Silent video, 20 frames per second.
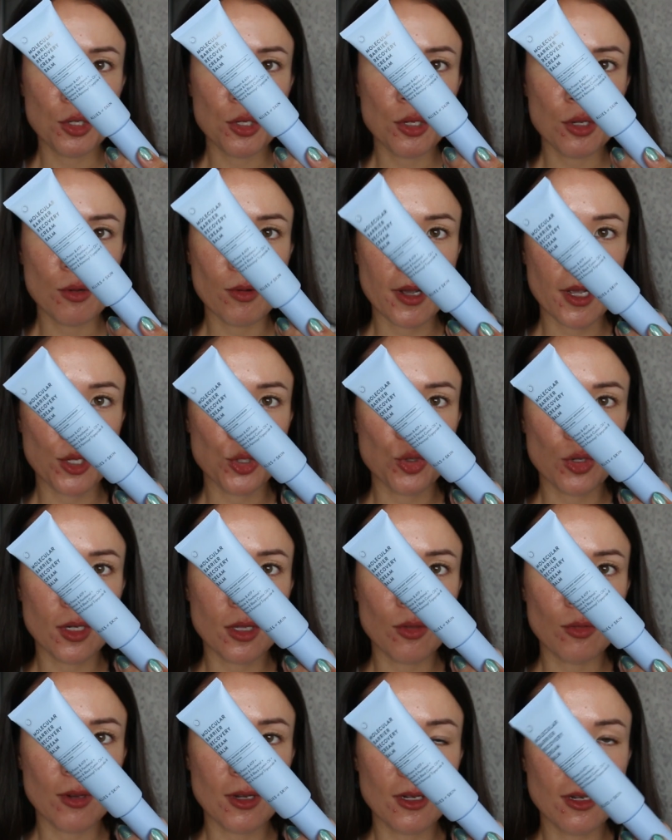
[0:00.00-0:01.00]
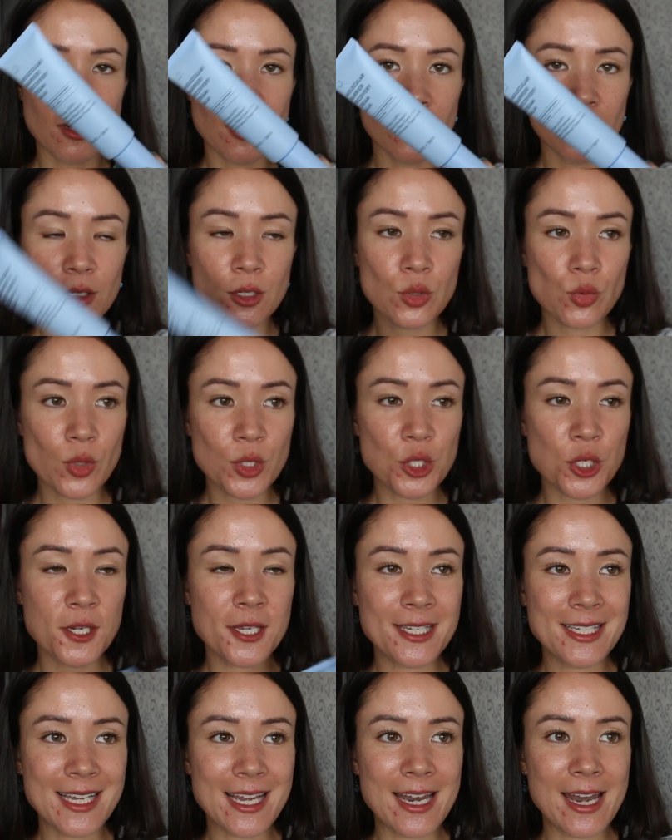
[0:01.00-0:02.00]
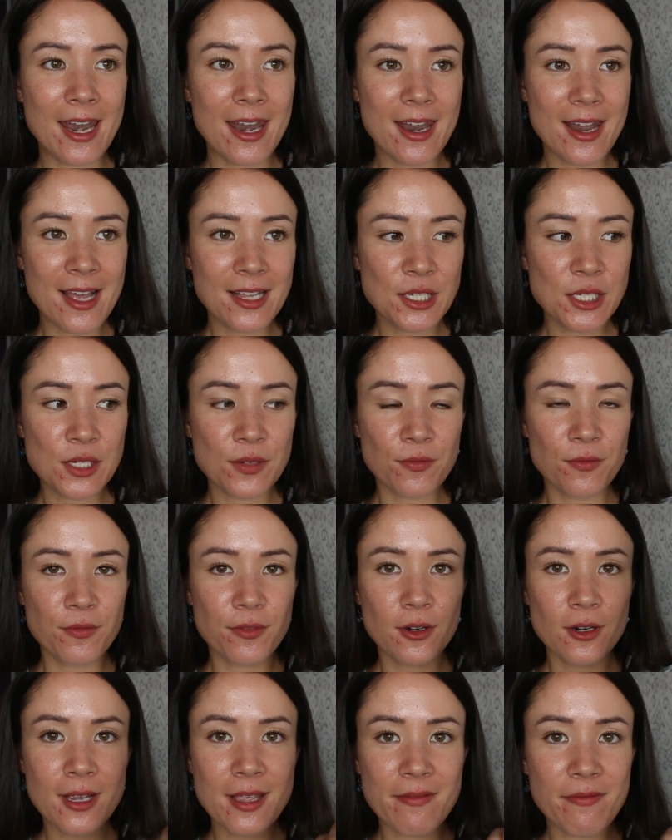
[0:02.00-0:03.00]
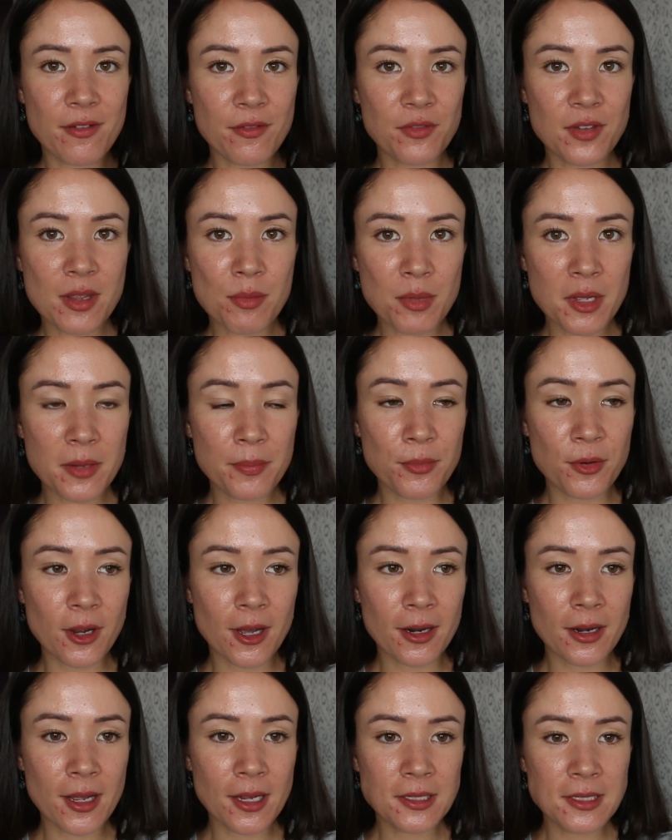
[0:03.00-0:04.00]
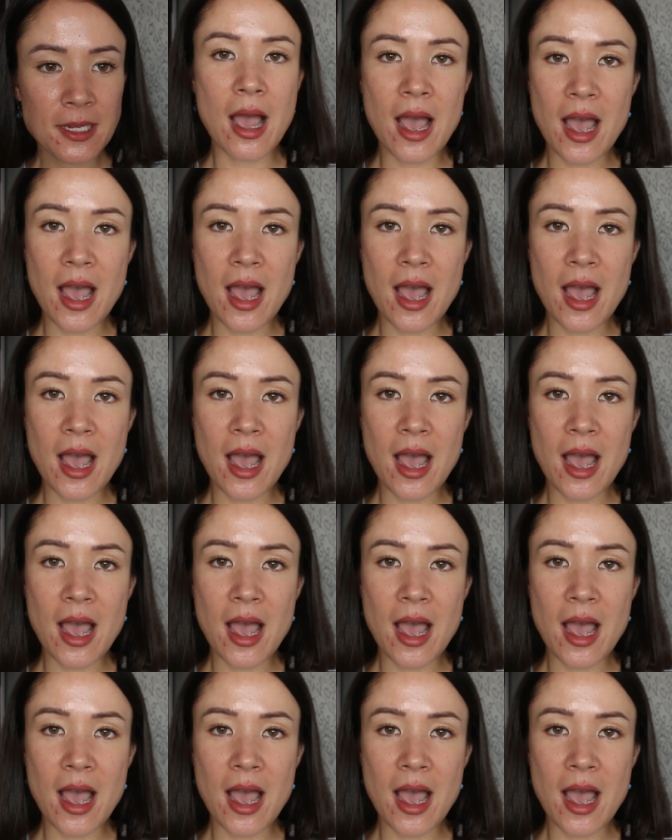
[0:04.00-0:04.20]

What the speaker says: $103, which is nuts for a 50 ml product.